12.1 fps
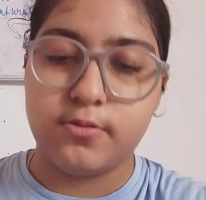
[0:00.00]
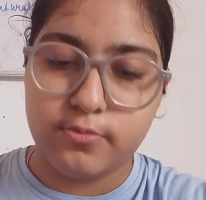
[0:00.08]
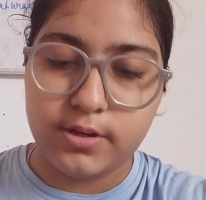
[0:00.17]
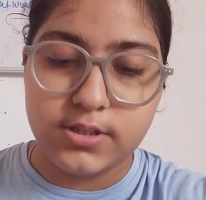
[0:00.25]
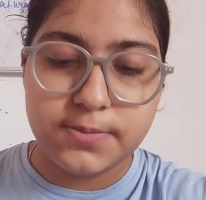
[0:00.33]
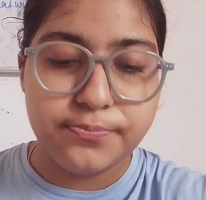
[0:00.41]

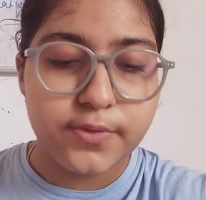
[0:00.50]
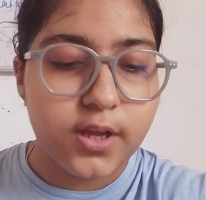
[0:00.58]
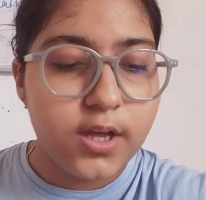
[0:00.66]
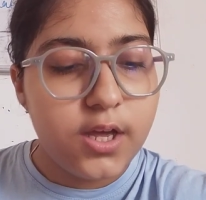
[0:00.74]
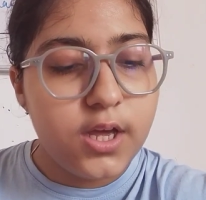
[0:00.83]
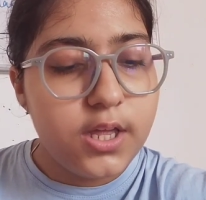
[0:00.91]
right?
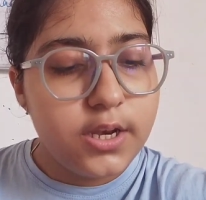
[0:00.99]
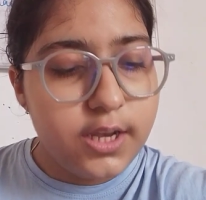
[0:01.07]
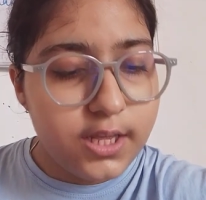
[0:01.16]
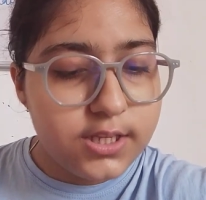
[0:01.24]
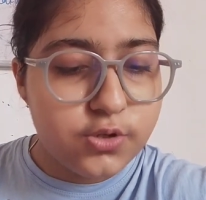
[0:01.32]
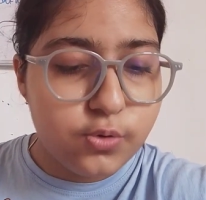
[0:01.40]

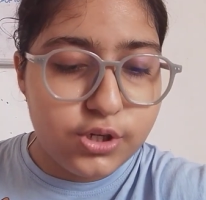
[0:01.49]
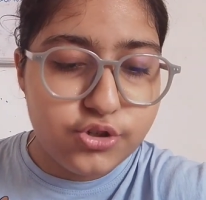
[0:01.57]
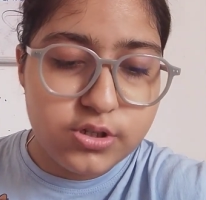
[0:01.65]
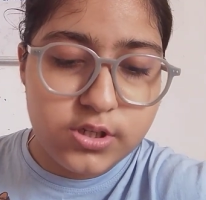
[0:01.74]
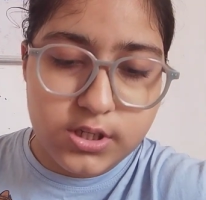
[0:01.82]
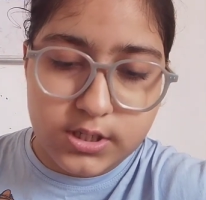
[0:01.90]
Next
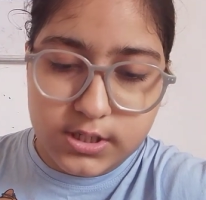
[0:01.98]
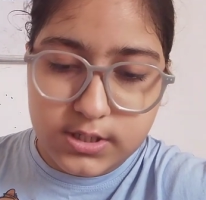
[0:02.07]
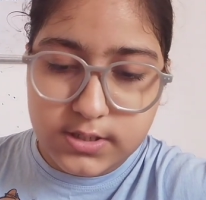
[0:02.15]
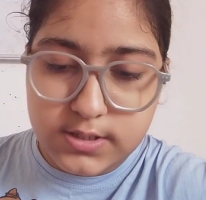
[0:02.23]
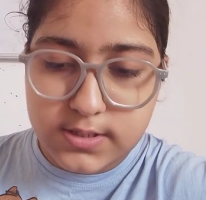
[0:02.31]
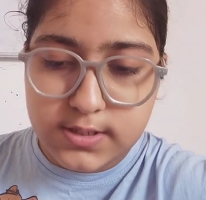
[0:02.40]
question
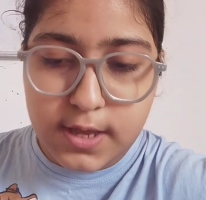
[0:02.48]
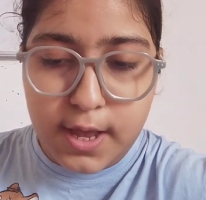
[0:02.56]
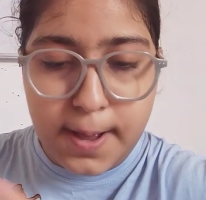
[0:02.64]
is,